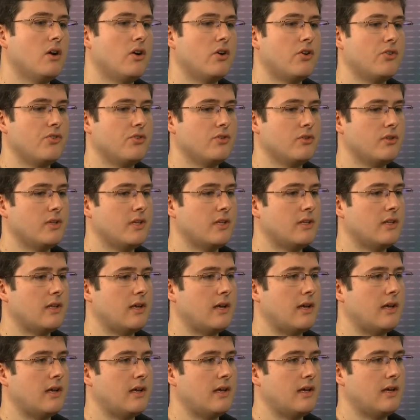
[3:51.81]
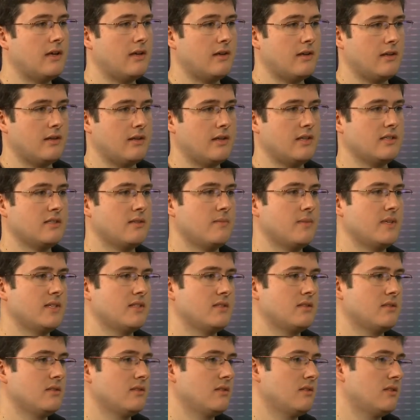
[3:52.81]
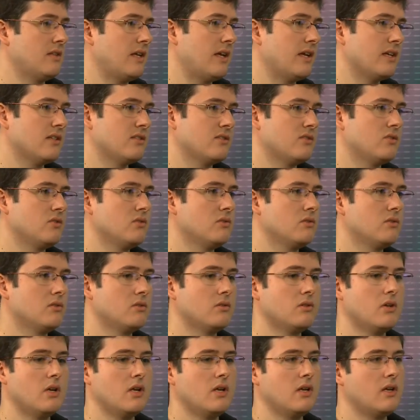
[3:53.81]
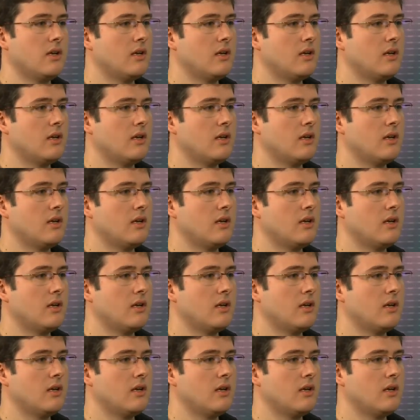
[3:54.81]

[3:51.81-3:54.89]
or you need uh, an SMS text to